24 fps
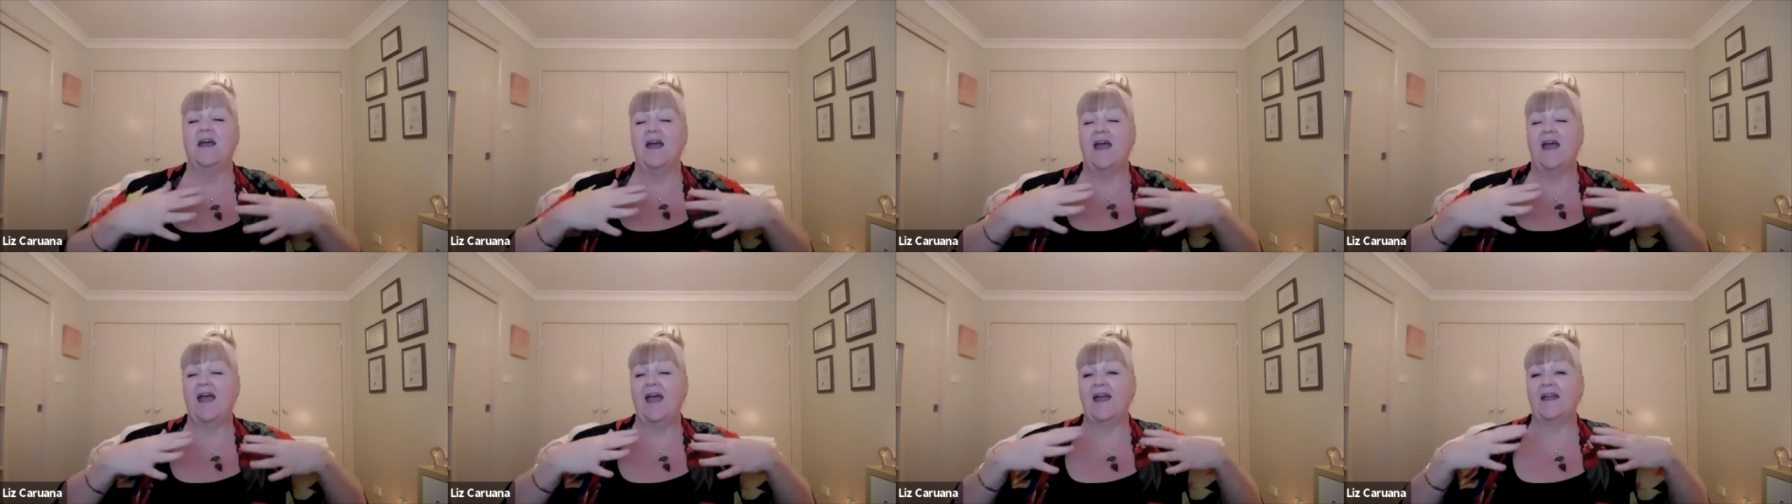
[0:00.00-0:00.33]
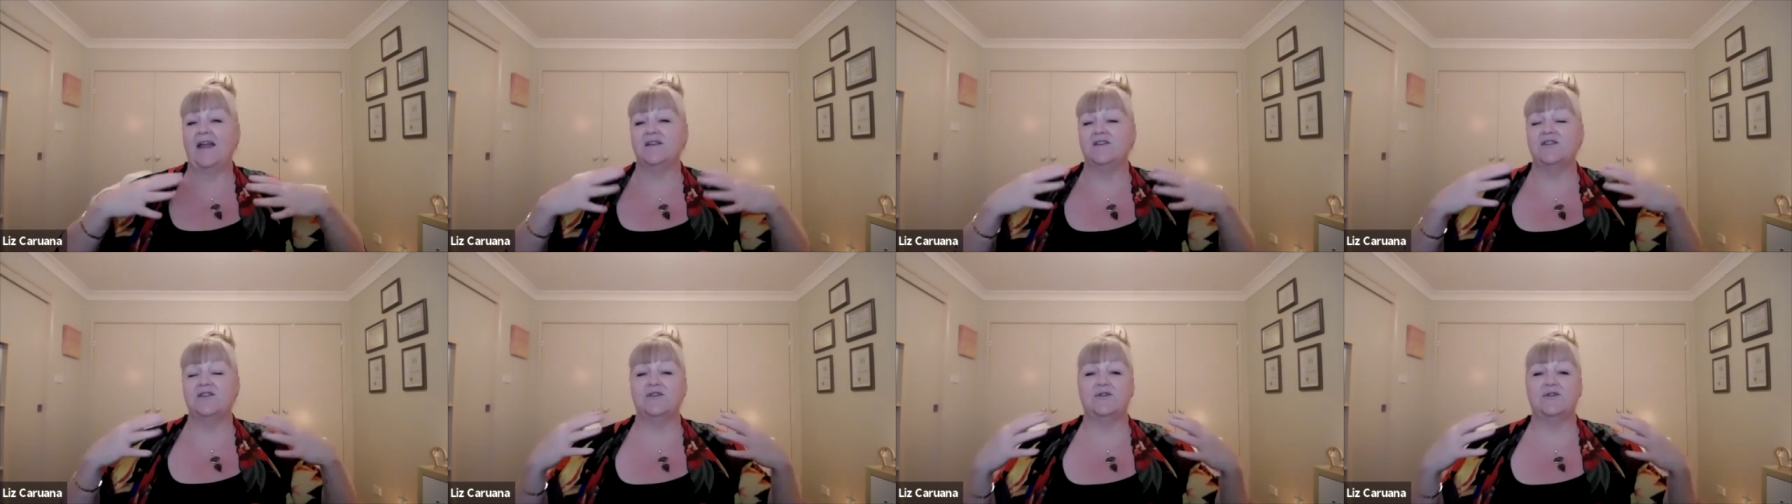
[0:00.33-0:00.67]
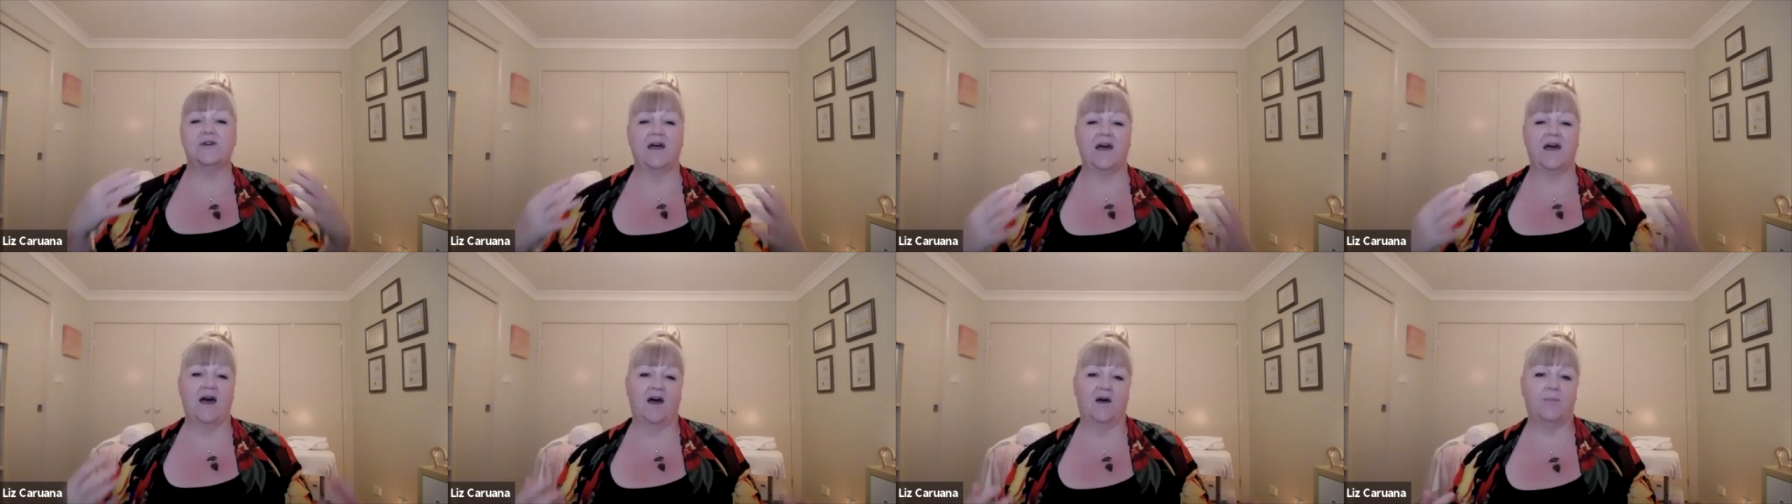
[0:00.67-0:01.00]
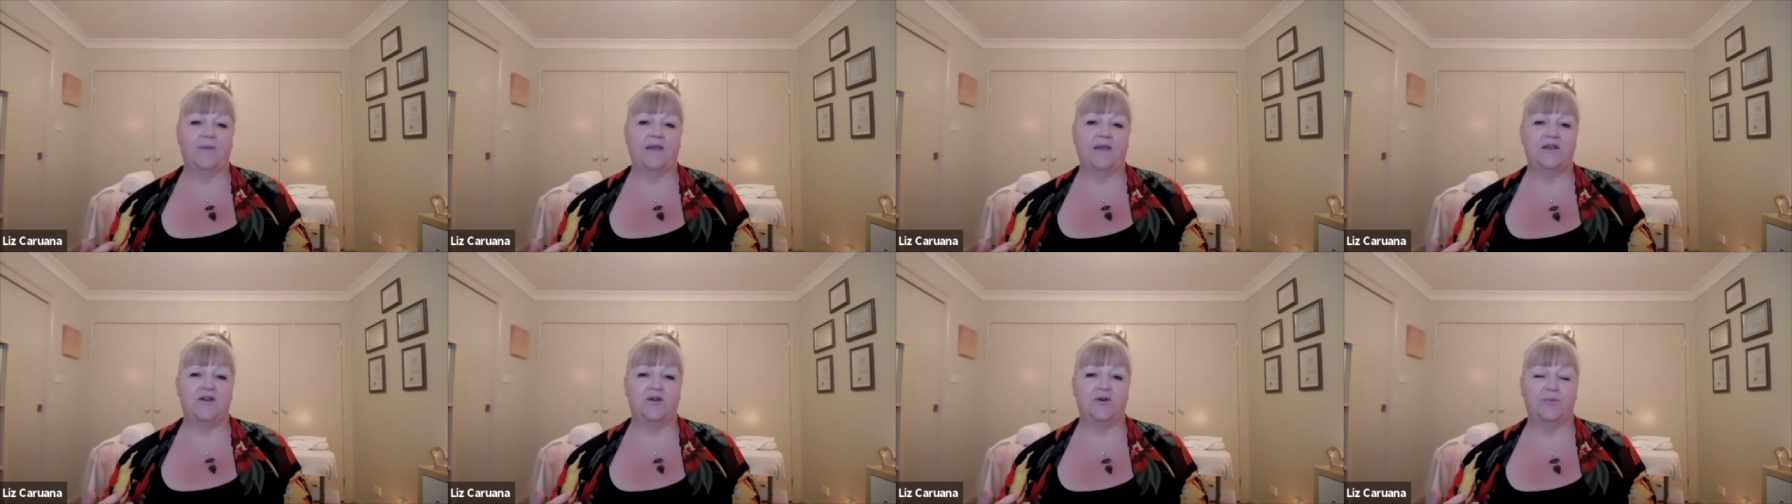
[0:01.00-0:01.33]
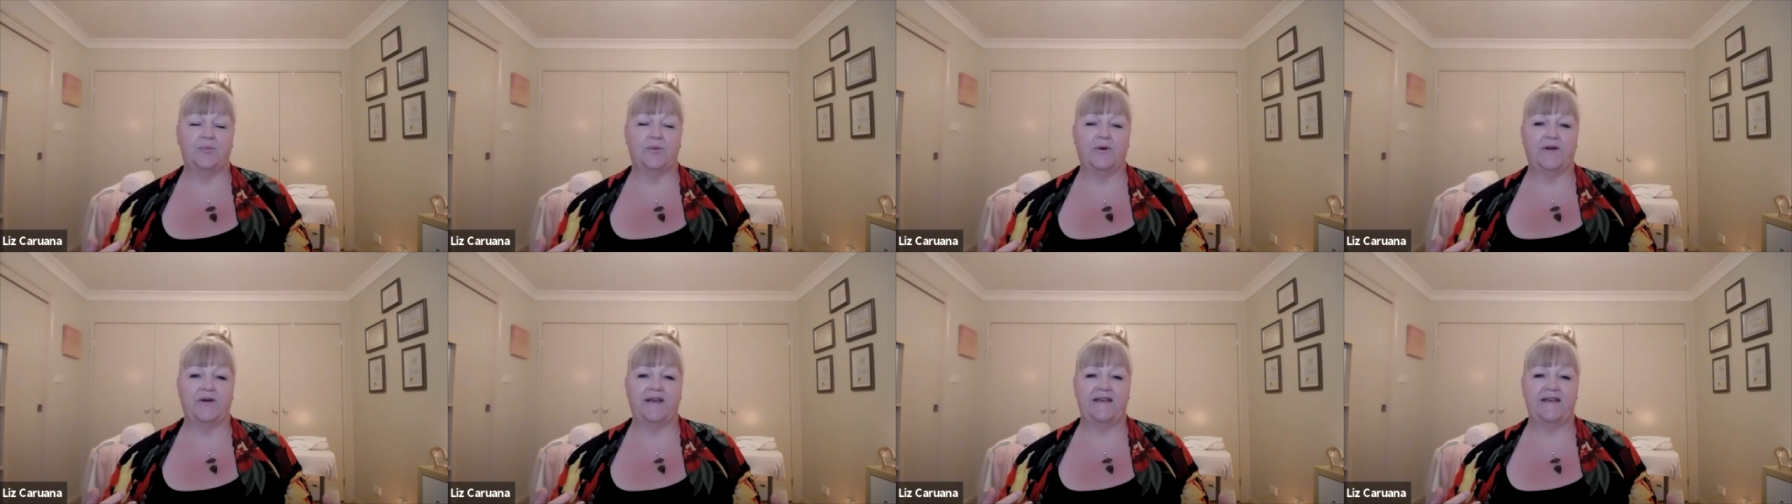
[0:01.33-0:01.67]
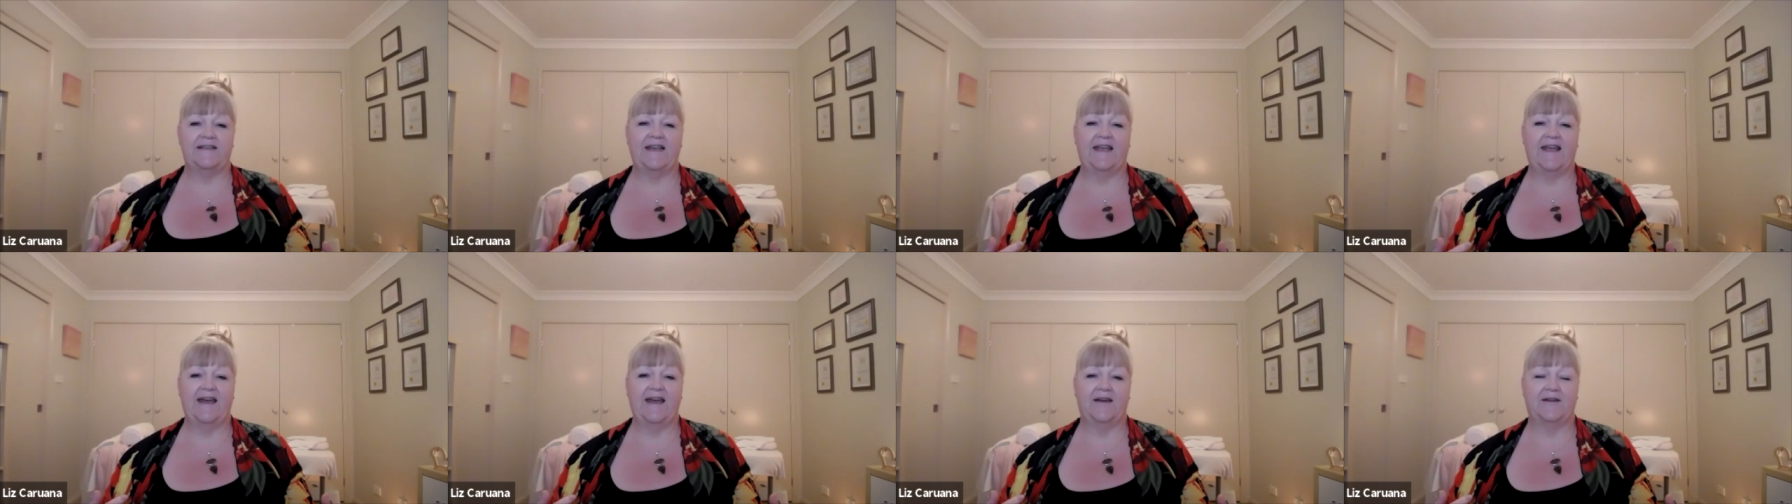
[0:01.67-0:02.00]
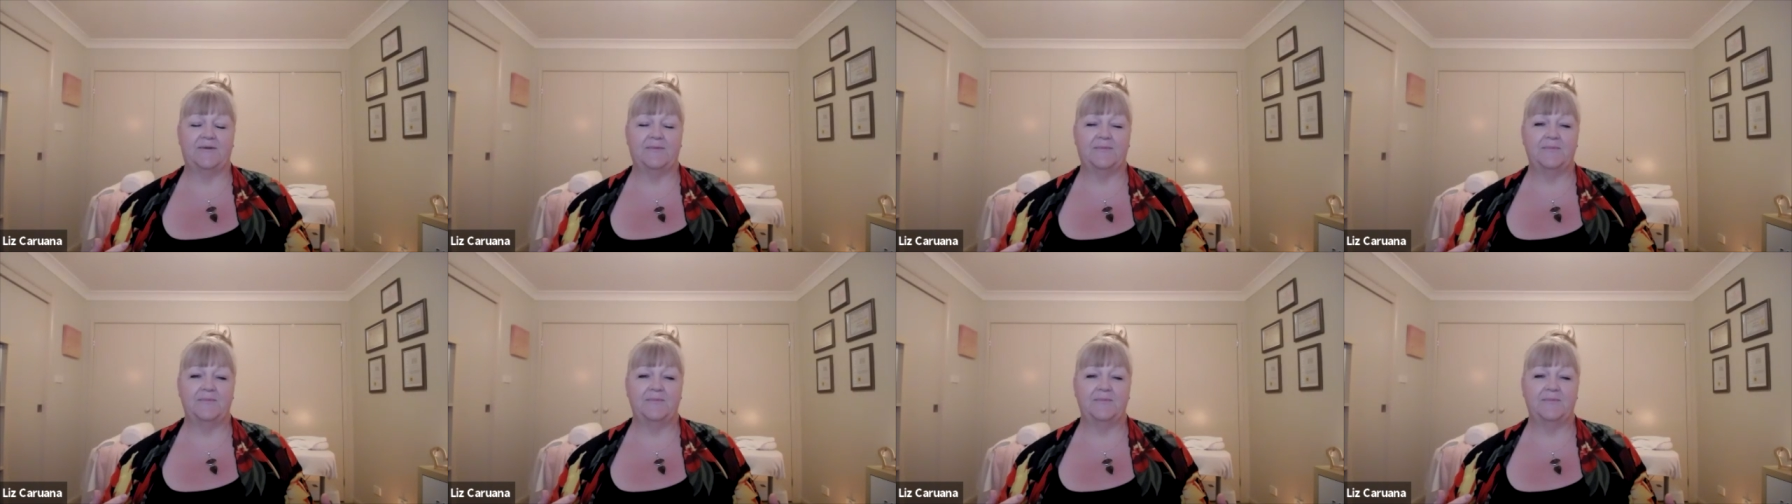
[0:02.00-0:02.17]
and you're calming your body down.